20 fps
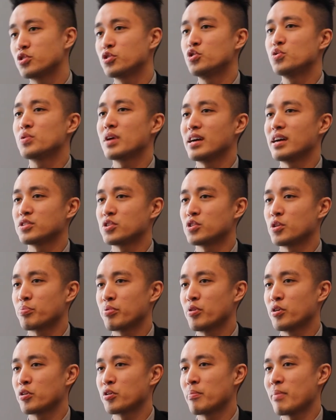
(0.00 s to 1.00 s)
So you guys are the
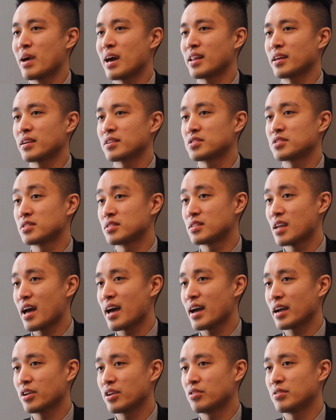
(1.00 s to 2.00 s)
programmatic
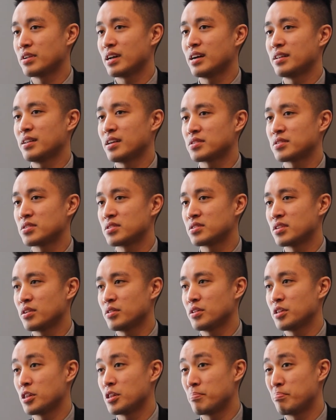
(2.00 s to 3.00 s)
stack. You're not
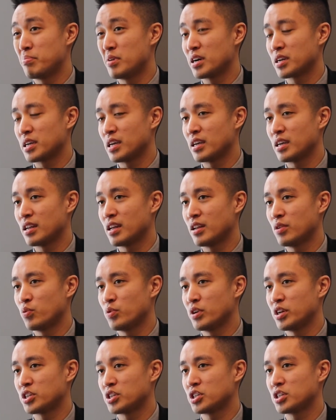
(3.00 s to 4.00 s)
necessarily the bucket
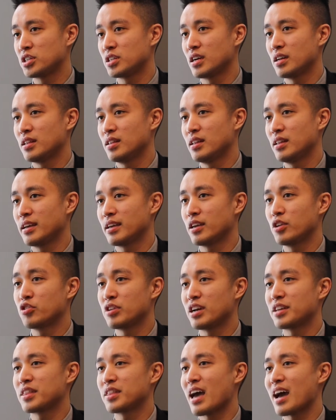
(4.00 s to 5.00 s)
in which, like,
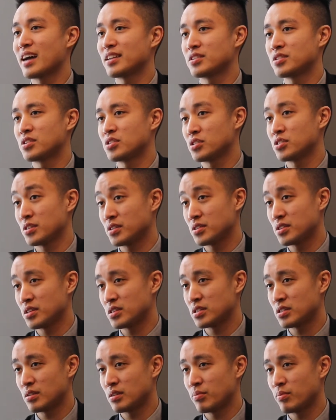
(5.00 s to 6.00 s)
you're not the ad decisioning
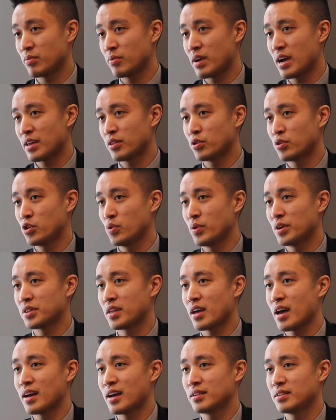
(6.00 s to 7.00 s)
system. Rather, you
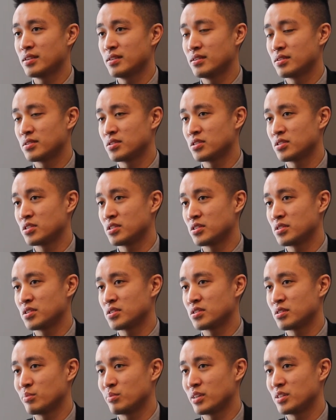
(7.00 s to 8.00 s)
want the ad decisioning
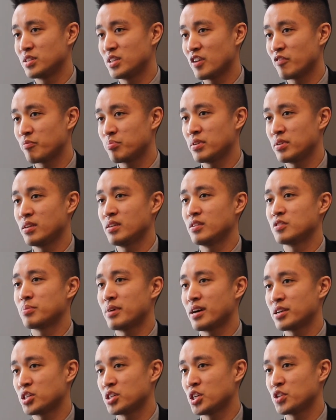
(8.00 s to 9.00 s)
system like DFP,
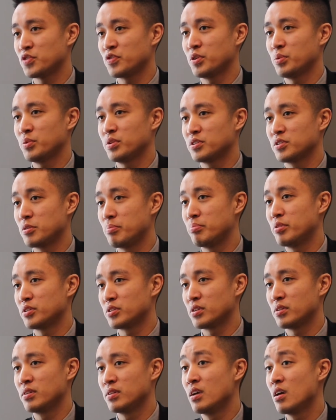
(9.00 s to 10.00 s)
Spot Exchange, Freewheel to
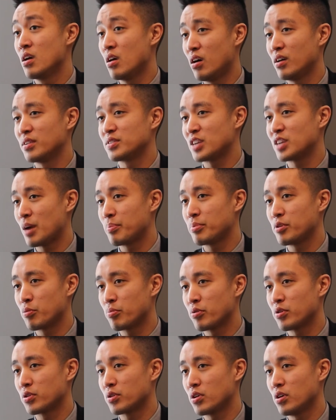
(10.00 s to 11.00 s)
build on top of
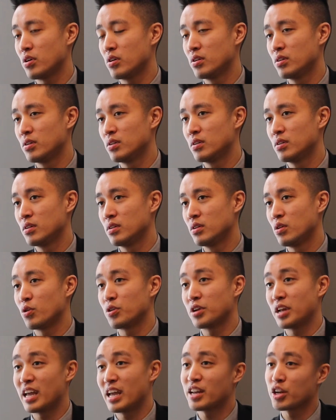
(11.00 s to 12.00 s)
your protocol.
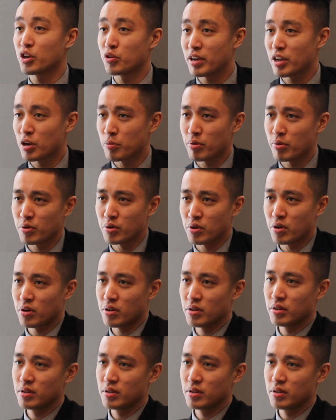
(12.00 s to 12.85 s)
Or to integrate your protocol.